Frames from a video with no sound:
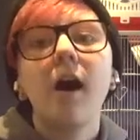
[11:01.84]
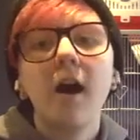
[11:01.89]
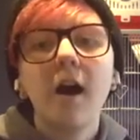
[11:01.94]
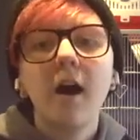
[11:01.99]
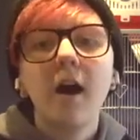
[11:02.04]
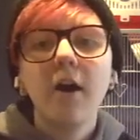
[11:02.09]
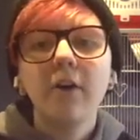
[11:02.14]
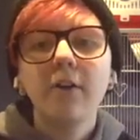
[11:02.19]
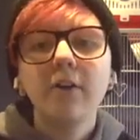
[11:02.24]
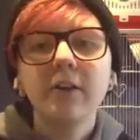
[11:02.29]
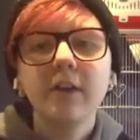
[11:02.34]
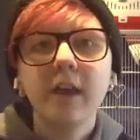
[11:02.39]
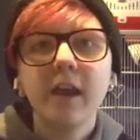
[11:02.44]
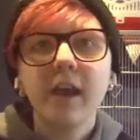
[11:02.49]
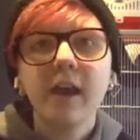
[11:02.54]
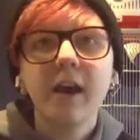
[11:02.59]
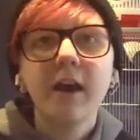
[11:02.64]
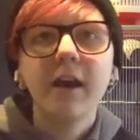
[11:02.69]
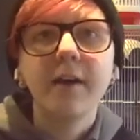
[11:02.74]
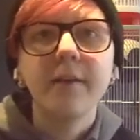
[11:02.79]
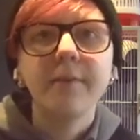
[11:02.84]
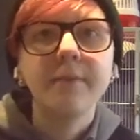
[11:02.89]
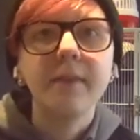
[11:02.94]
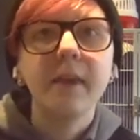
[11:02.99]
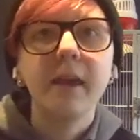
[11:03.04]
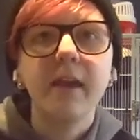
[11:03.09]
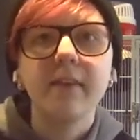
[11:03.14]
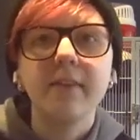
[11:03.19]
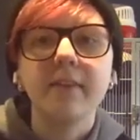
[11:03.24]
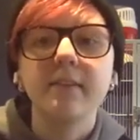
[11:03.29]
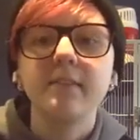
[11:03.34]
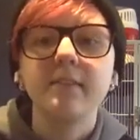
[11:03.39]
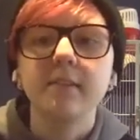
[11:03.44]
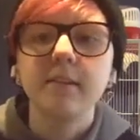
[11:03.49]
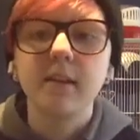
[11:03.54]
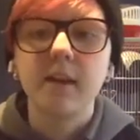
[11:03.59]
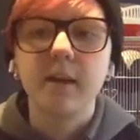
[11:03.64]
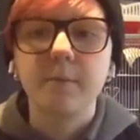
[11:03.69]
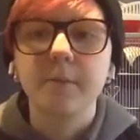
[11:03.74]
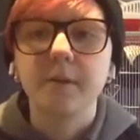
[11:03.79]
Oh yeah, that
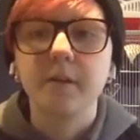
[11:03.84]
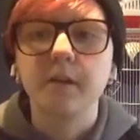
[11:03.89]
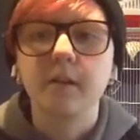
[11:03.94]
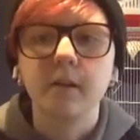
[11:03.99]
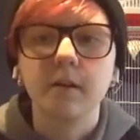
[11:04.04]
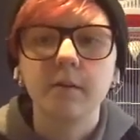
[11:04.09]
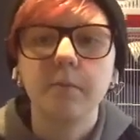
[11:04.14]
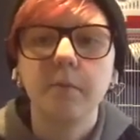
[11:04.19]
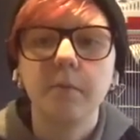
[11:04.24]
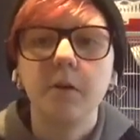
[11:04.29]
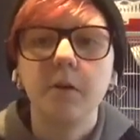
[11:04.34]
did happen in Gumball.